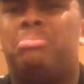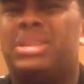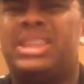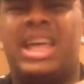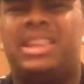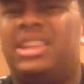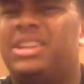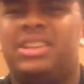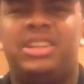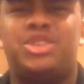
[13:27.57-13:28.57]
But that
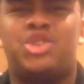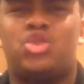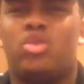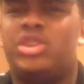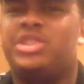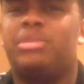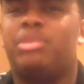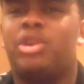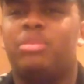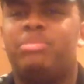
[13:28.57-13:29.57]
literally destroys the
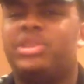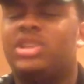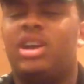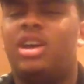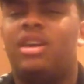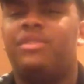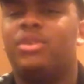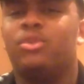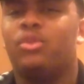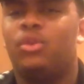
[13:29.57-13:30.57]
purpose of
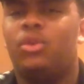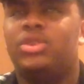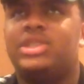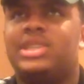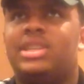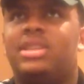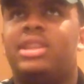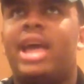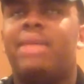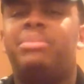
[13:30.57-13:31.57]
the rules and
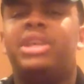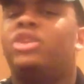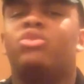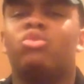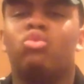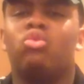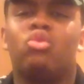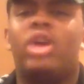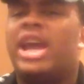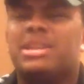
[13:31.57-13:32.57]
that being
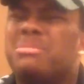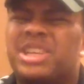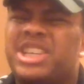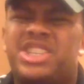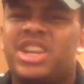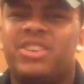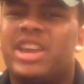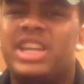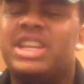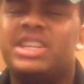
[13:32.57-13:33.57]
randomly
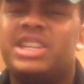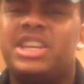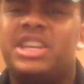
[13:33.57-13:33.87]
generated.